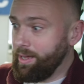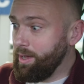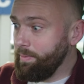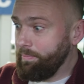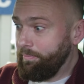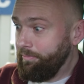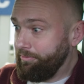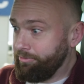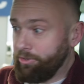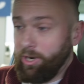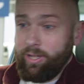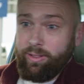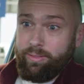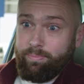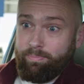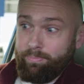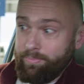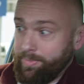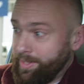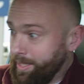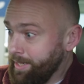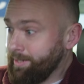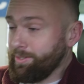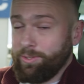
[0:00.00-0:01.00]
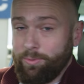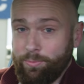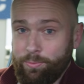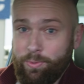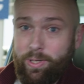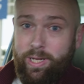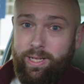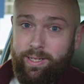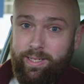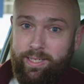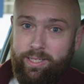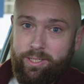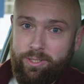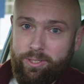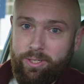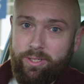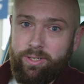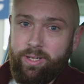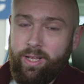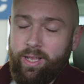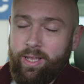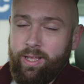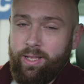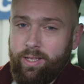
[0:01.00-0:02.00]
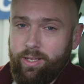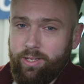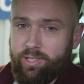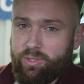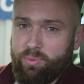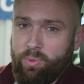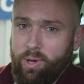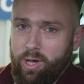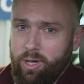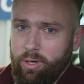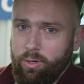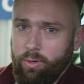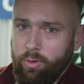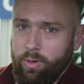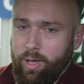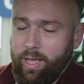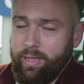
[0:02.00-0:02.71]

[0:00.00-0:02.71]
Up front, things are really good as well.